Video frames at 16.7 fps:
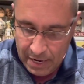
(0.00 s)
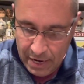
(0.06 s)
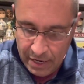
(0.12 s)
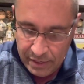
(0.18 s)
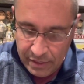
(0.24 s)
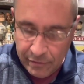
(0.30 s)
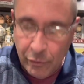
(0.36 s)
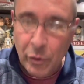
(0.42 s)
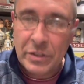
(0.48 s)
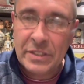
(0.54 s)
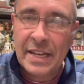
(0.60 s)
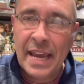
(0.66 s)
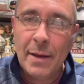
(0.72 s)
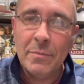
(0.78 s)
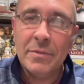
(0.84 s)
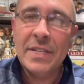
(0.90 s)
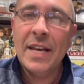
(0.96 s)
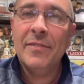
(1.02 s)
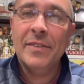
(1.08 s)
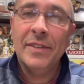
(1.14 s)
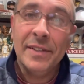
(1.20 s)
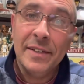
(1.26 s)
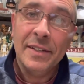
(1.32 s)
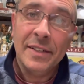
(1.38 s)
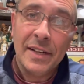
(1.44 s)
to force Game 7,
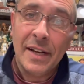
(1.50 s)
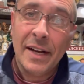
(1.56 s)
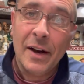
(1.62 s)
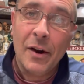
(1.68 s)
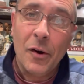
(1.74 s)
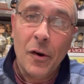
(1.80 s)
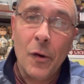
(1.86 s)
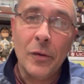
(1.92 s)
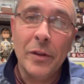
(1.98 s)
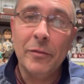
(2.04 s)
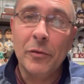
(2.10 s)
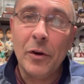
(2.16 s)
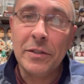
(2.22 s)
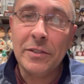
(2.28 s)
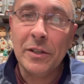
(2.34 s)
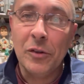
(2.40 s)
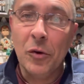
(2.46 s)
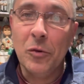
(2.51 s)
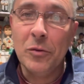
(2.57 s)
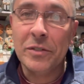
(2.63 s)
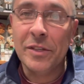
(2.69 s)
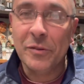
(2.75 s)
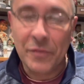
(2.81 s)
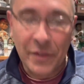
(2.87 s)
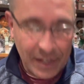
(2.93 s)
only for us to lose to
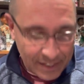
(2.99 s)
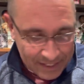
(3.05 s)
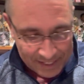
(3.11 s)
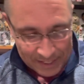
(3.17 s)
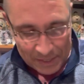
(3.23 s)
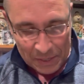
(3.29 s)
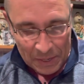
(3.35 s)
the Reds.